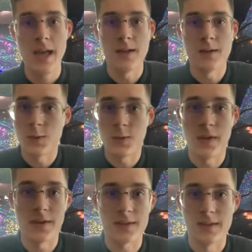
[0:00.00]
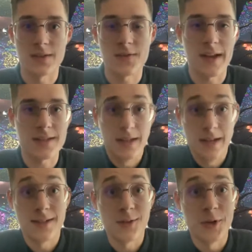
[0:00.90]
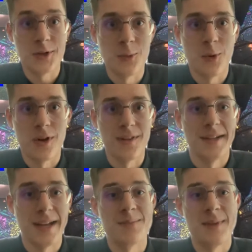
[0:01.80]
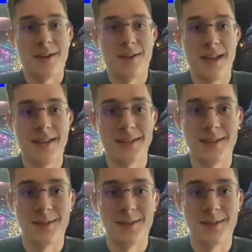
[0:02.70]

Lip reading: into this fascinating little world that has been created